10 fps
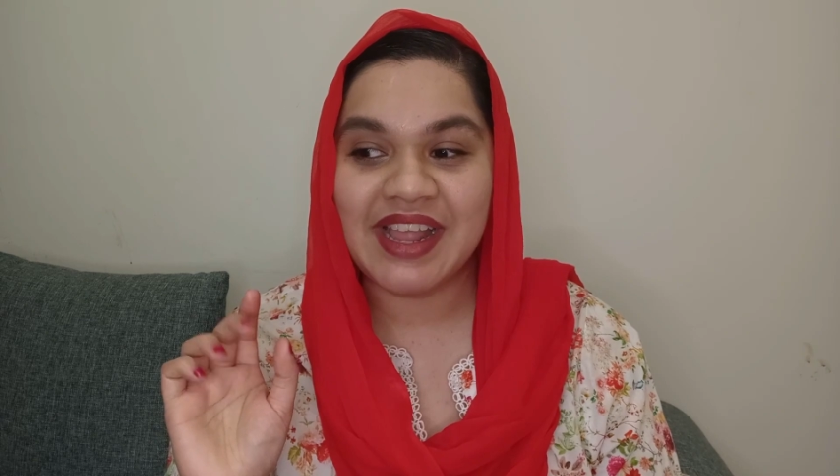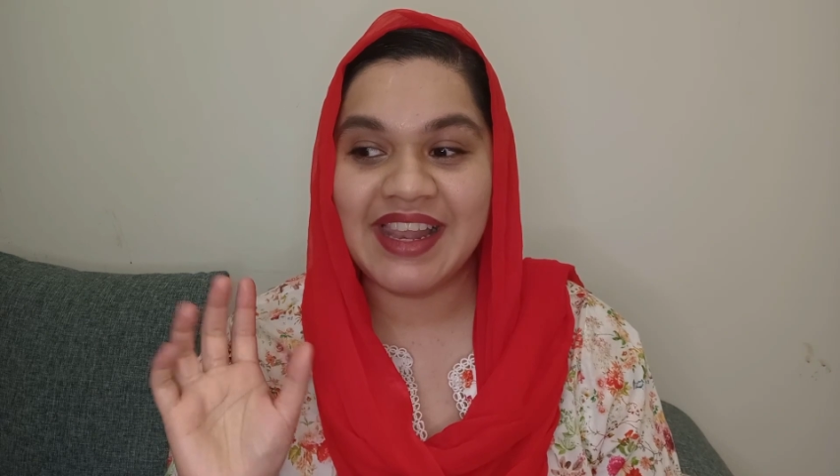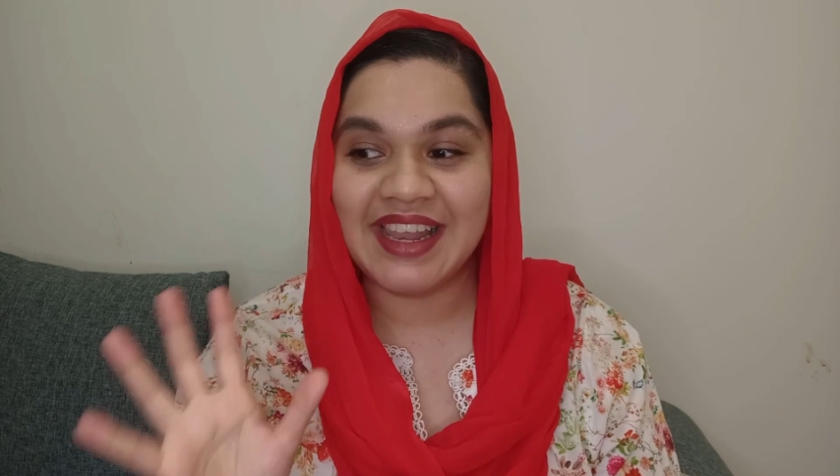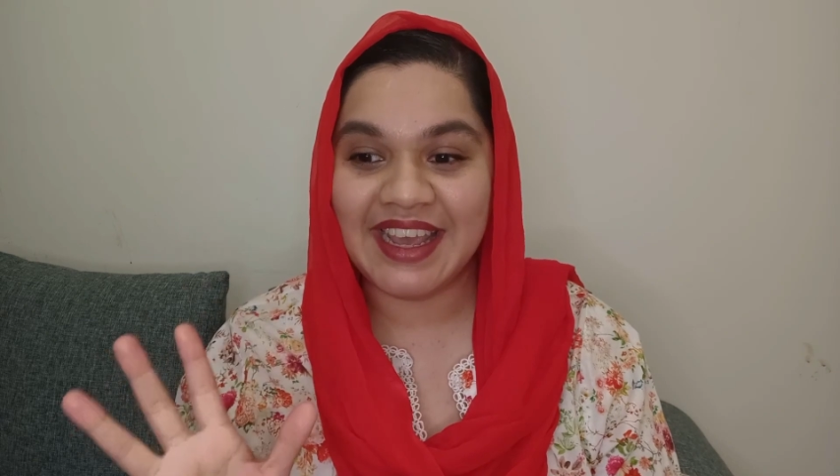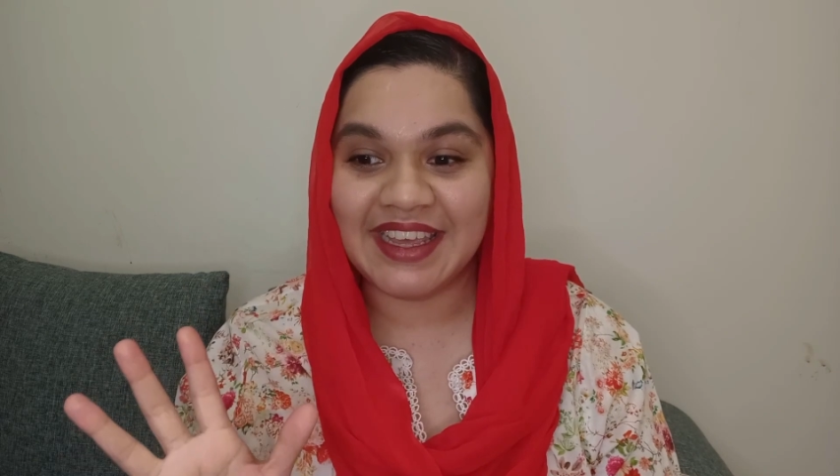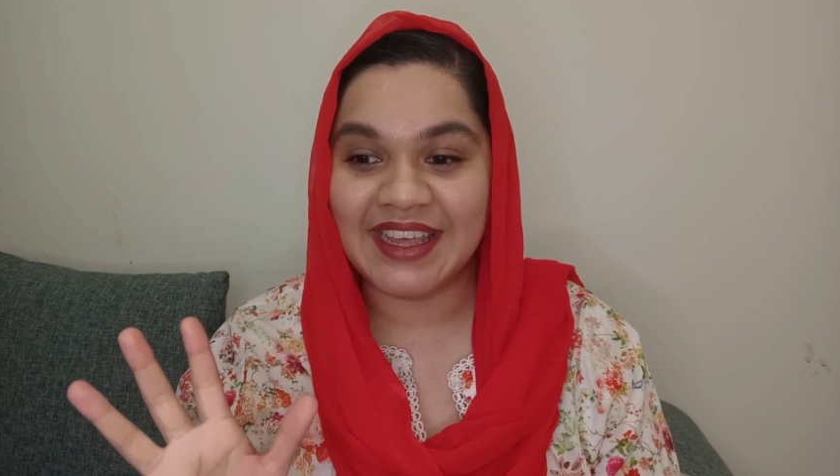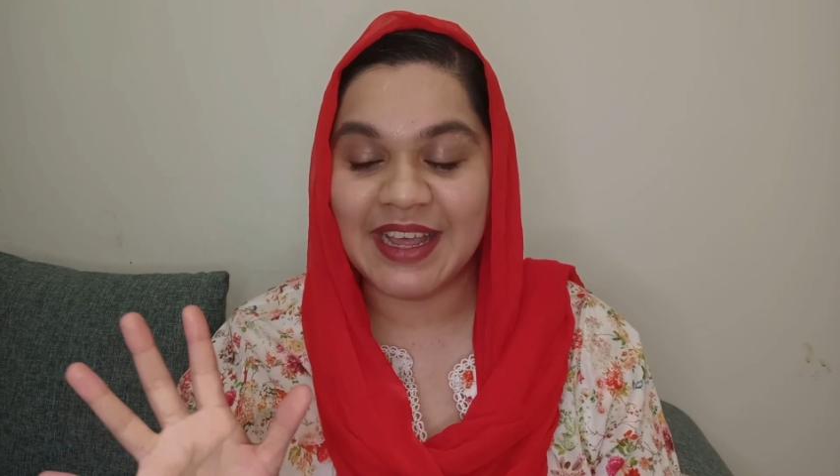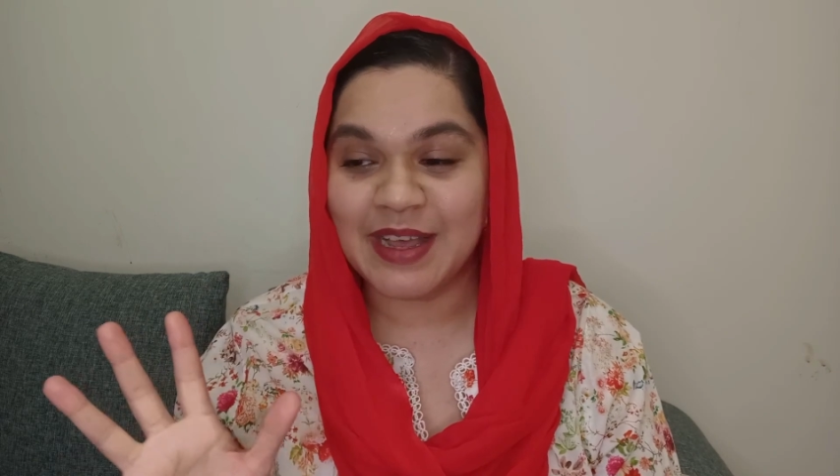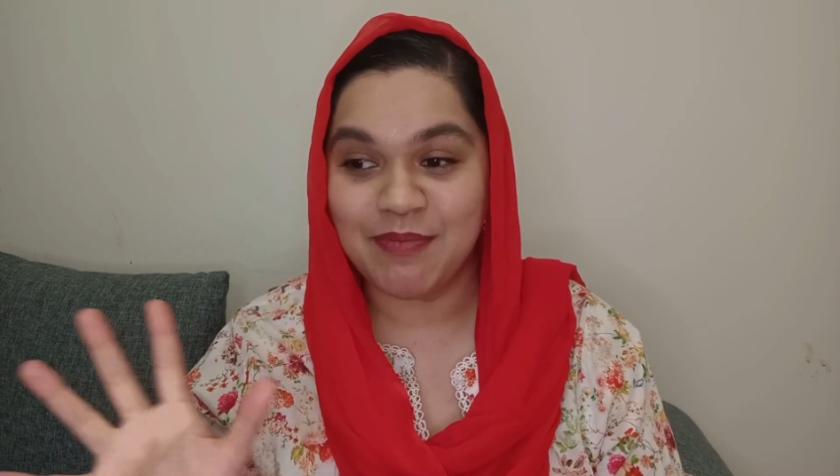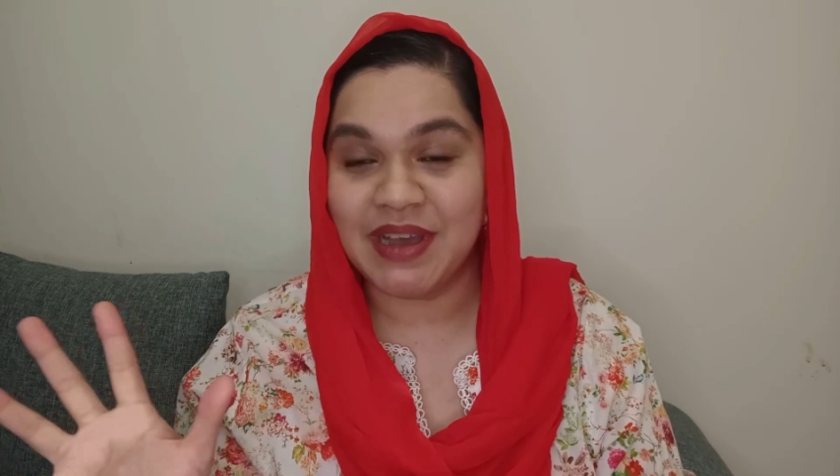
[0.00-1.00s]
like,
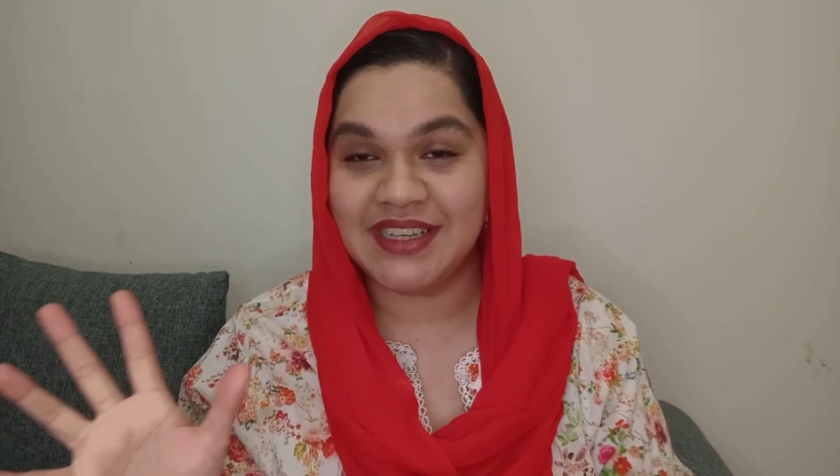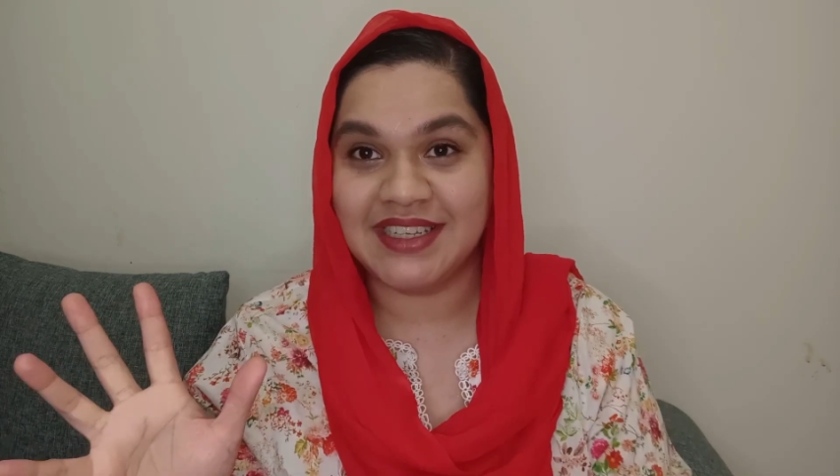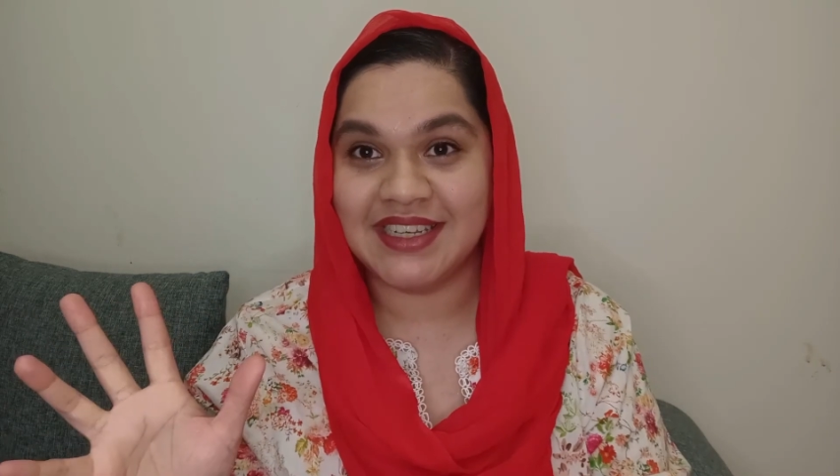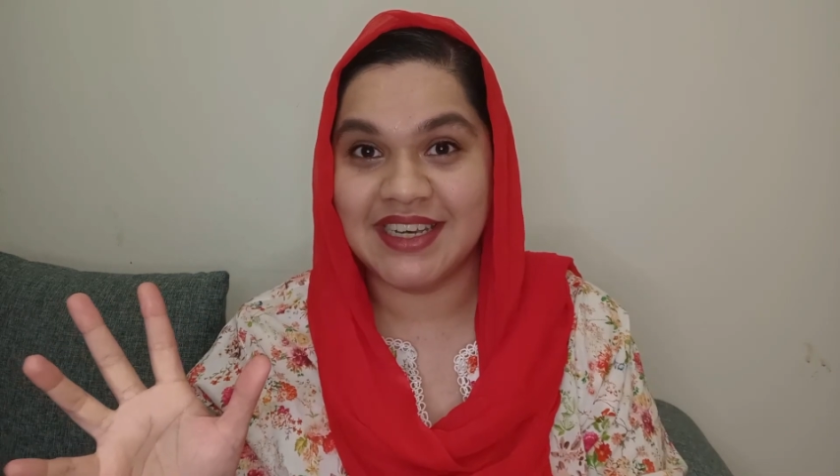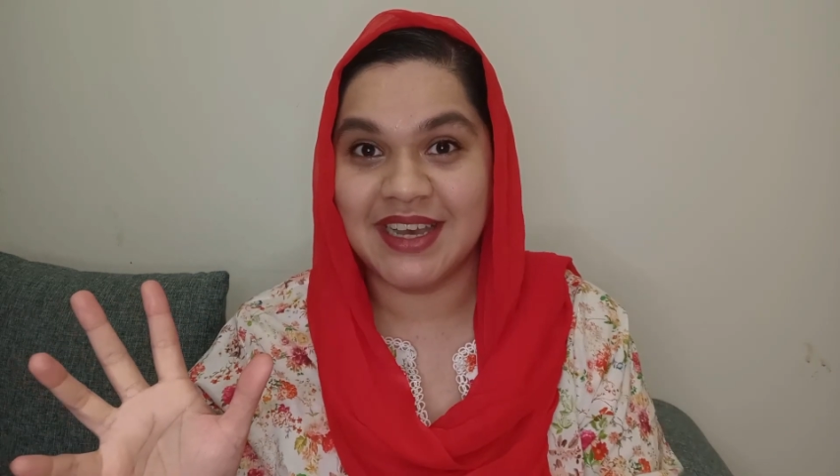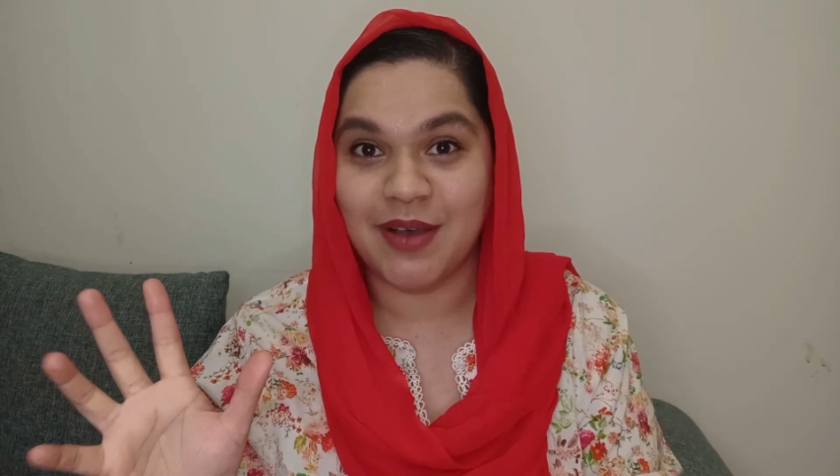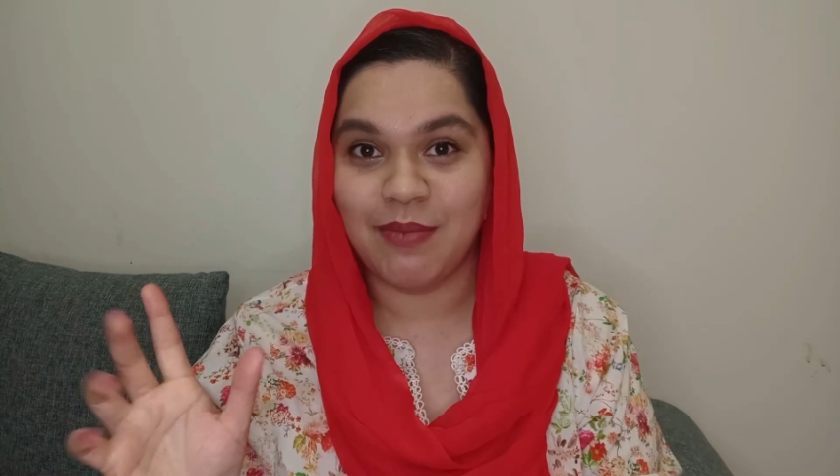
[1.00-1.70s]
uh, but uh,